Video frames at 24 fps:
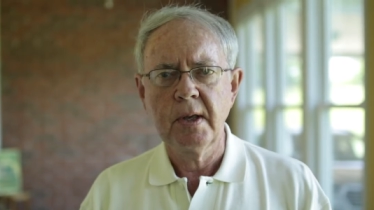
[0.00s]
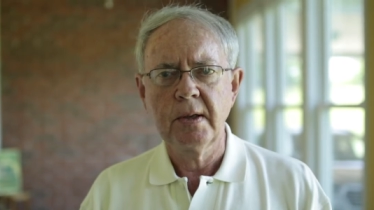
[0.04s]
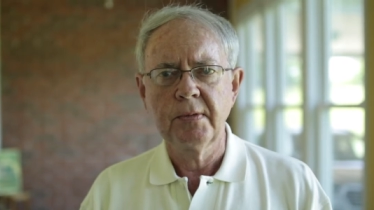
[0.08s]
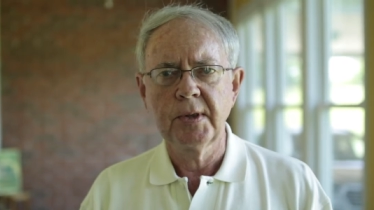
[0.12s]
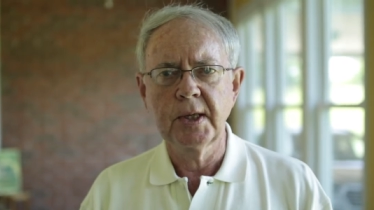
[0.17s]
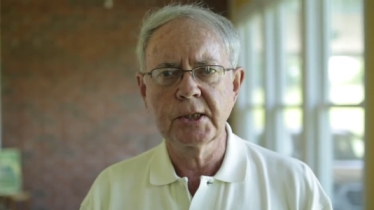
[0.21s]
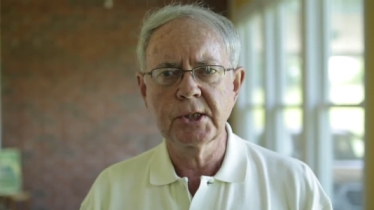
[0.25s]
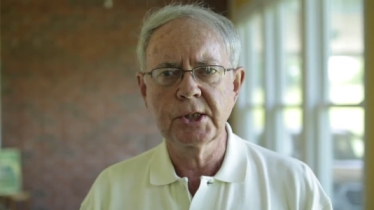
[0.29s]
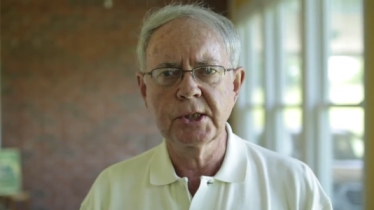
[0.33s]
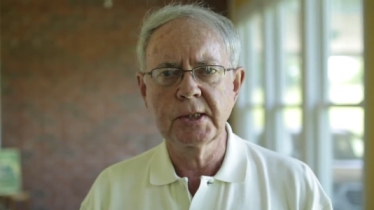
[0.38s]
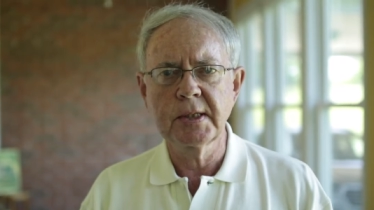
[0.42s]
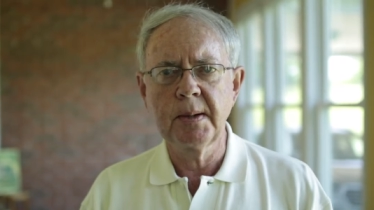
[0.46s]

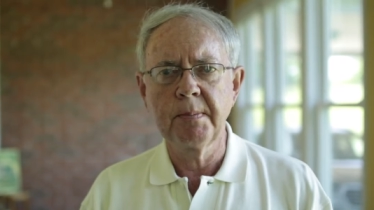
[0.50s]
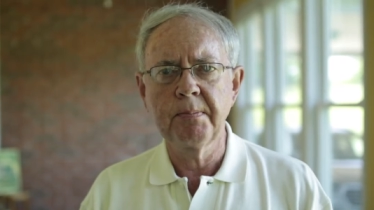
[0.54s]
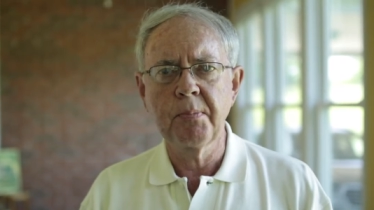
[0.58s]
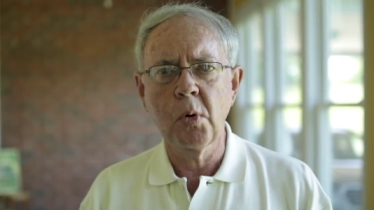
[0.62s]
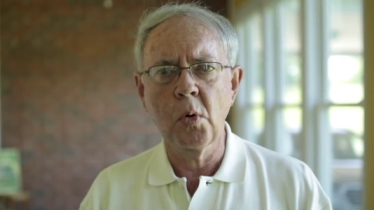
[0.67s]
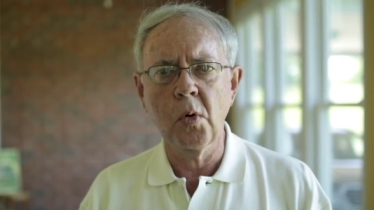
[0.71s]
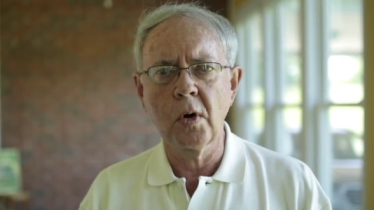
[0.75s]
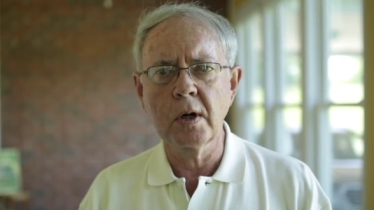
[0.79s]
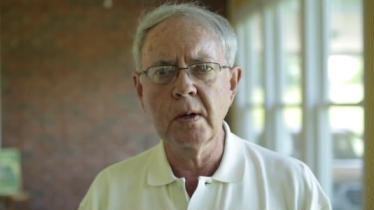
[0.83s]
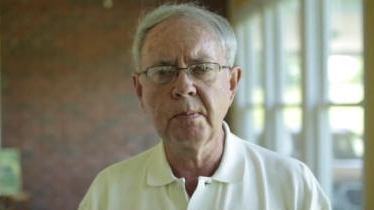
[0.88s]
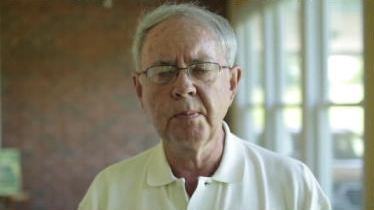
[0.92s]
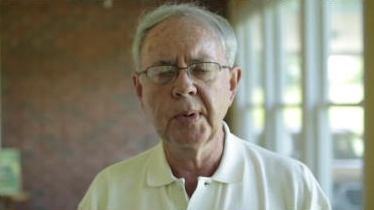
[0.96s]
This is
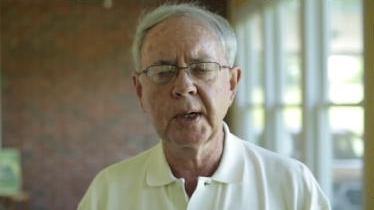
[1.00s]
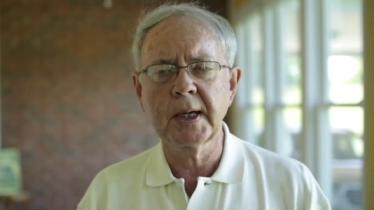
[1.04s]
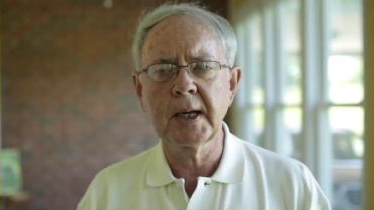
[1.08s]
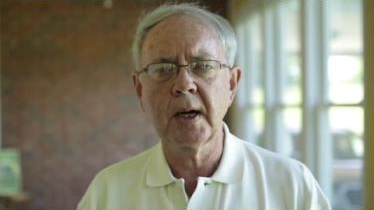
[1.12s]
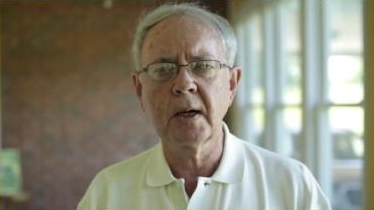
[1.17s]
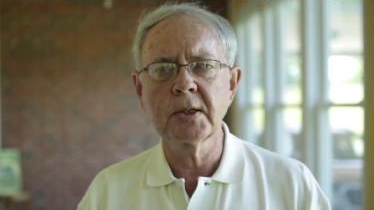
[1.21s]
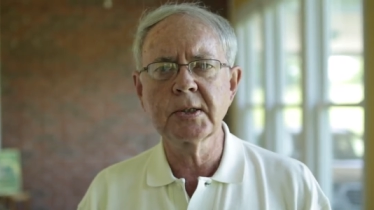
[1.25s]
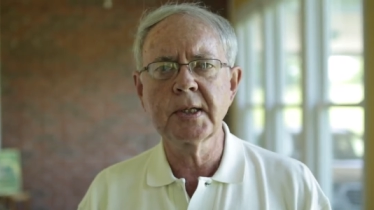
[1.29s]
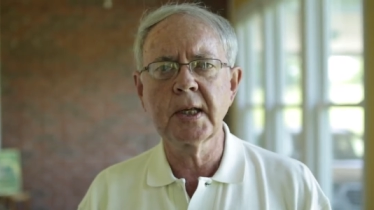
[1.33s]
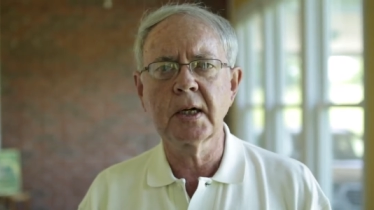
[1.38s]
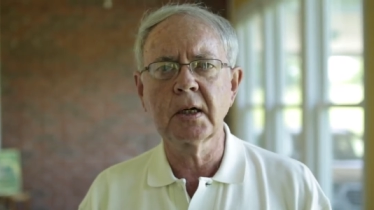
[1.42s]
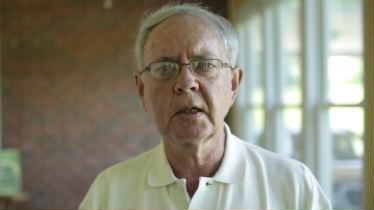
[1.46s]
important
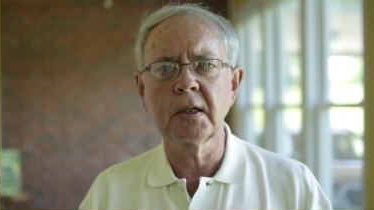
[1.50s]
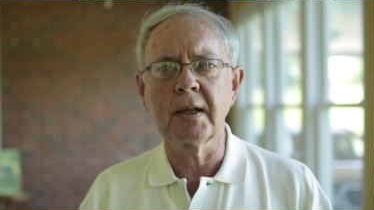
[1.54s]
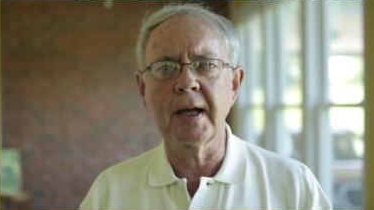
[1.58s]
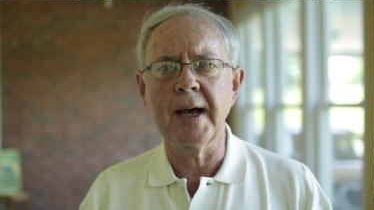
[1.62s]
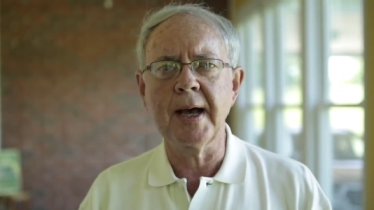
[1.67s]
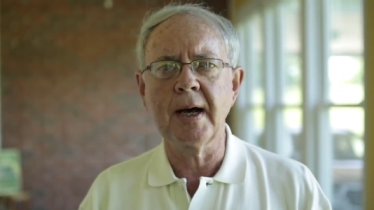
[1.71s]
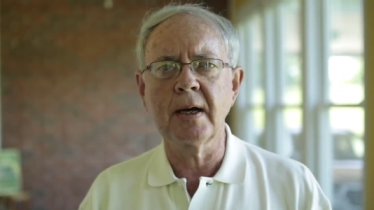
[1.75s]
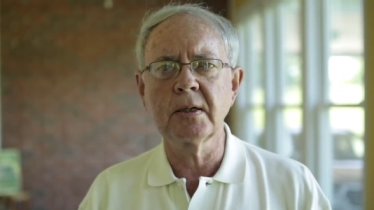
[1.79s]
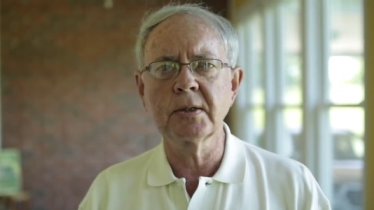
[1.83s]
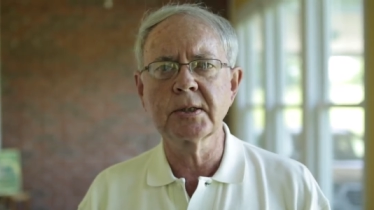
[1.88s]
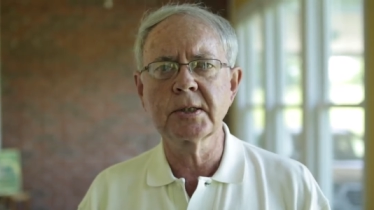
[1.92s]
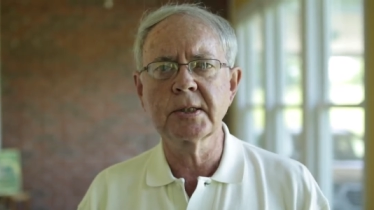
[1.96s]
because it
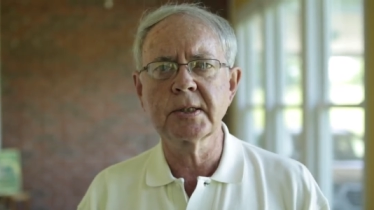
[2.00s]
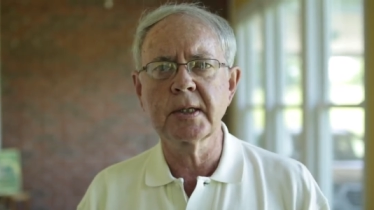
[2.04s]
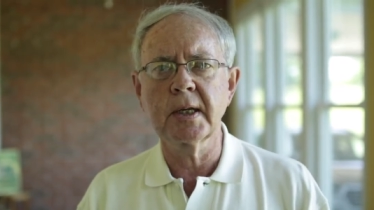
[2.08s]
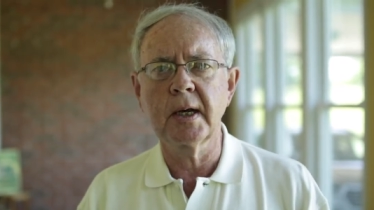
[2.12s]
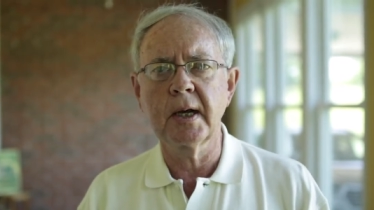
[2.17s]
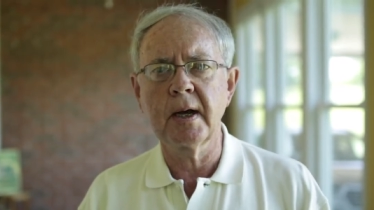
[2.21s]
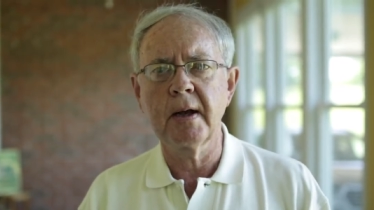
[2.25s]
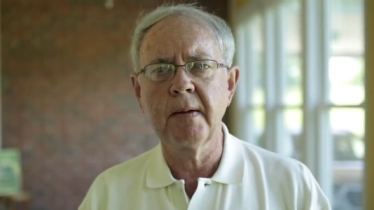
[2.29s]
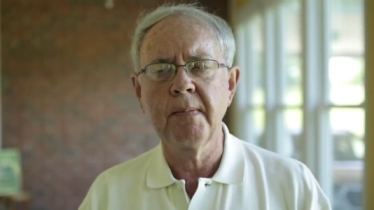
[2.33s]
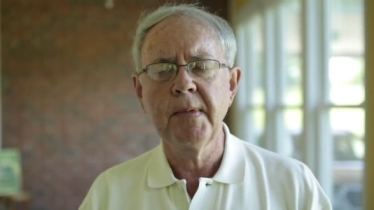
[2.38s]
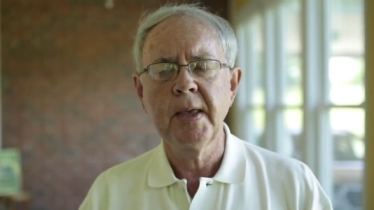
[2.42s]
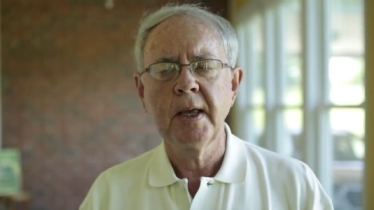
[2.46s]
allows
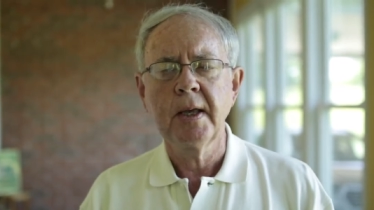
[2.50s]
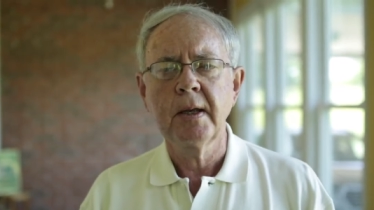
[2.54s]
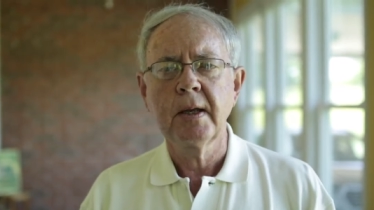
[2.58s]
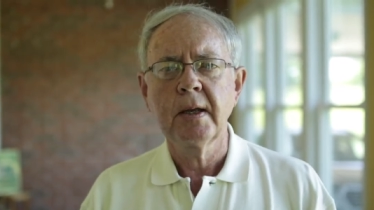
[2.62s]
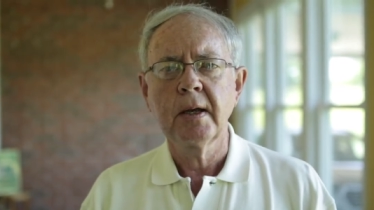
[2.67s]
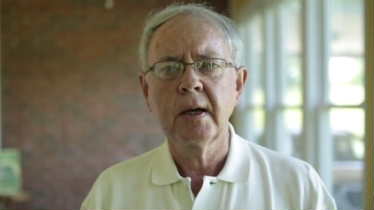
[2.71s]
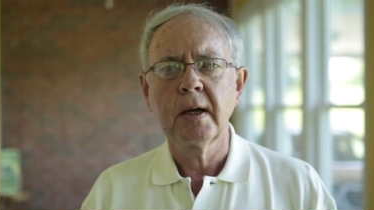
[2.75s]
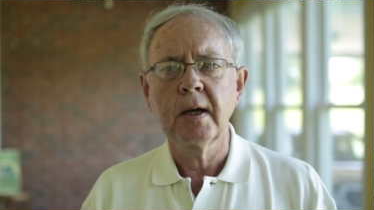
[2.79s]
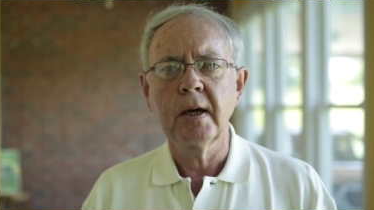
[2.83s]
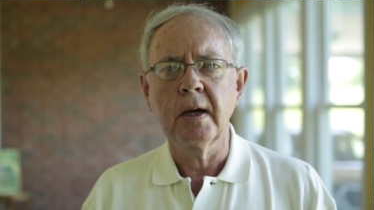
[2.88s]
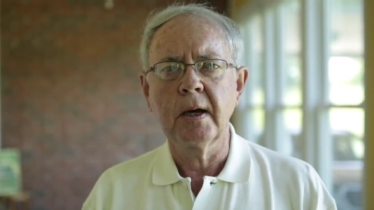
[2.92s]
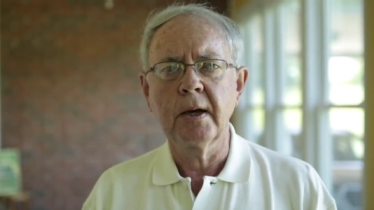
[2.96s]
uh,
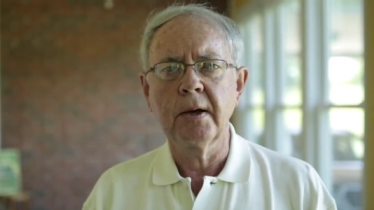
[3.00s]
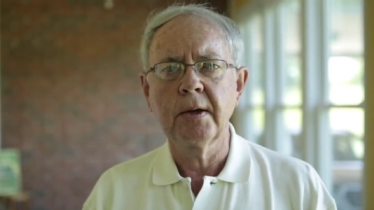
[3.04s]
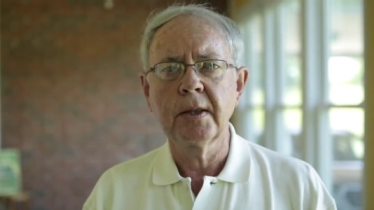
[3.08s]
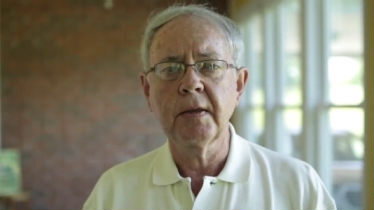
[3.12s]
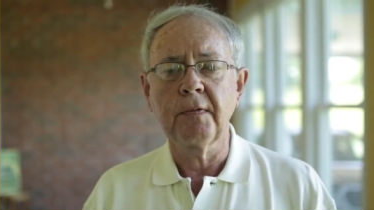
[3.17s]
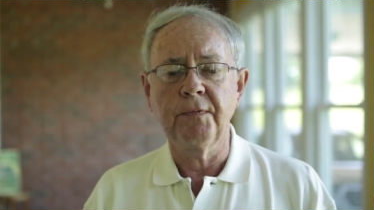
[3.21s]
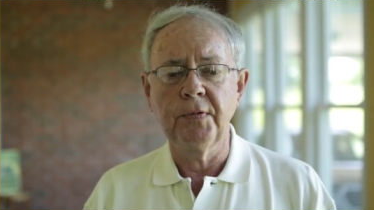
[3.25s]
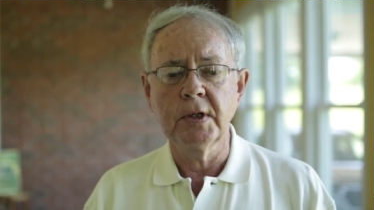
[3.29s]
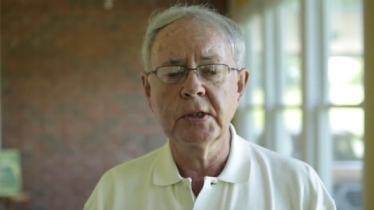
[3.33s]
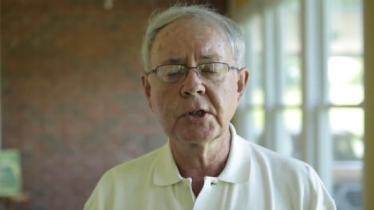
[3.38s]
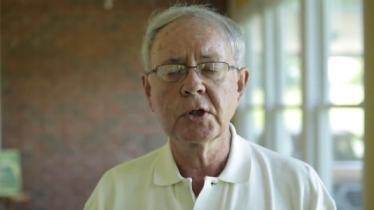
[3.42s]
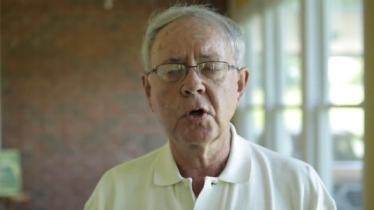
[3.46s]
uh, the
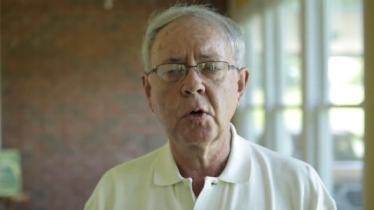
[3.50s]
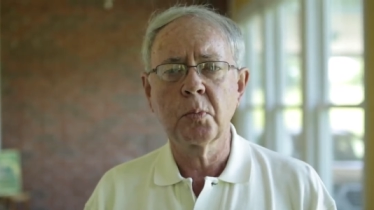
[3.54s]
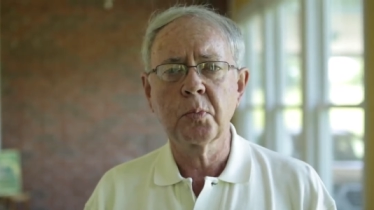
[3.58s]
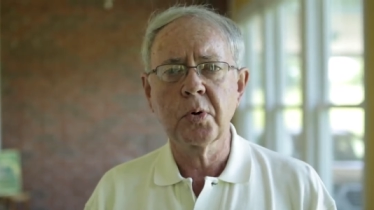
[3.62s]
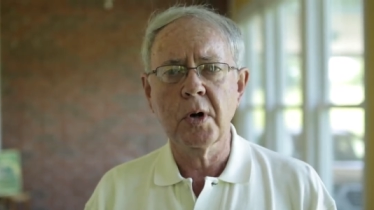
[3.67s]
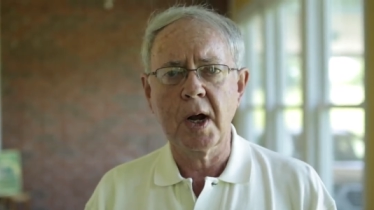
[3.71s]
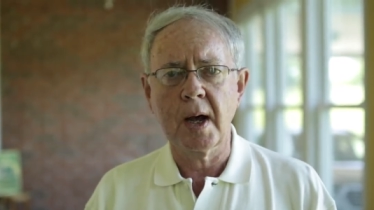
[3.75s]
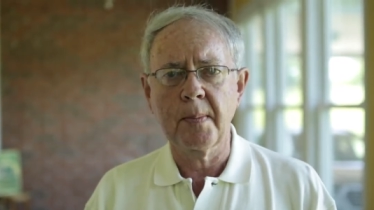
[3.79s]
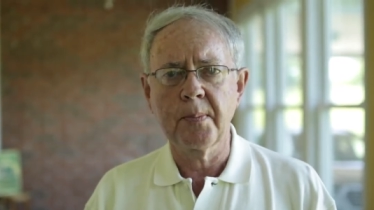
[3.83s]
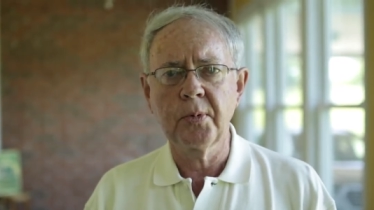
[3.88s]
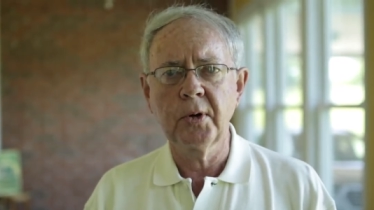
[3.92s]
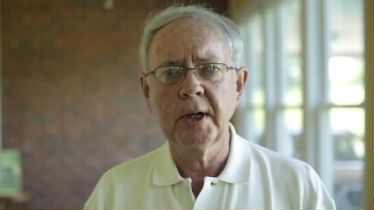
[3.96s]
physical
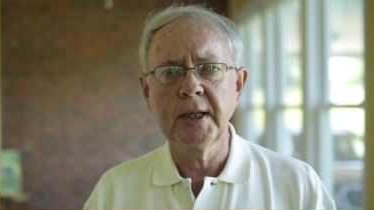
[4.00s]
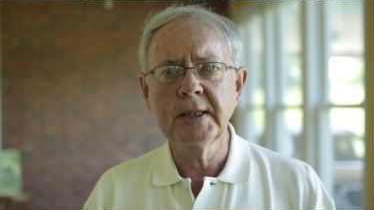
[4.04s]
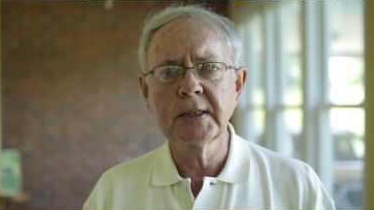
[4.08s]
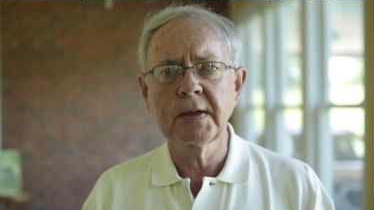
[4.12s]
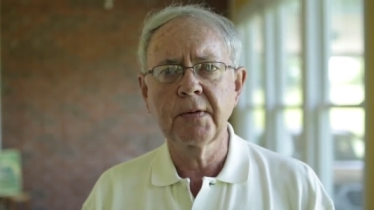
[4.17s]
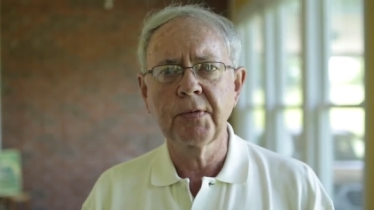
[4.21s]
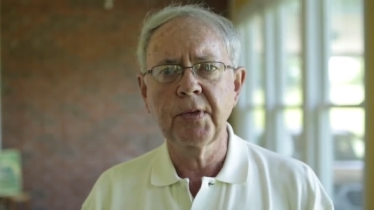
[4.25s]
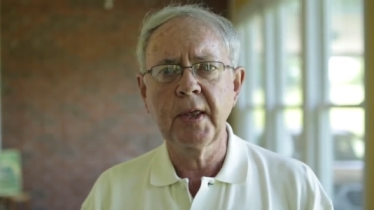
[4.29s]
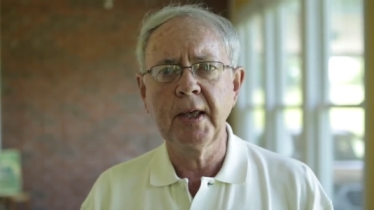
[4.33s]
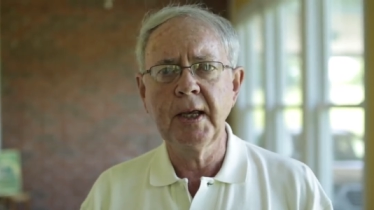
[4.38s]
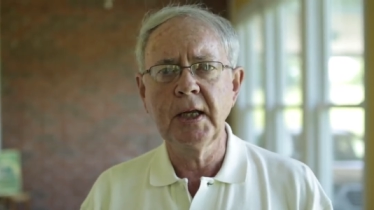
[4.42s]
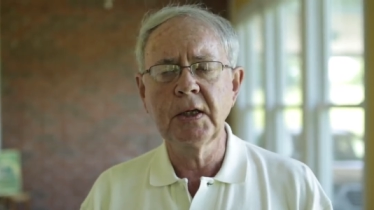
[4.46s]
properties
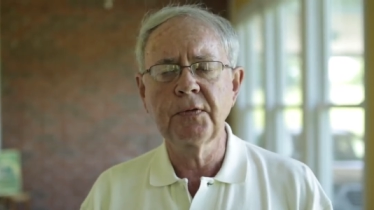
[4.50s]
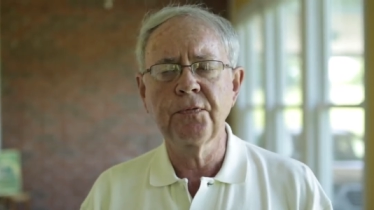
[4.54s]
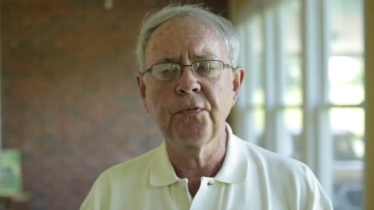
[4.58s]
of these.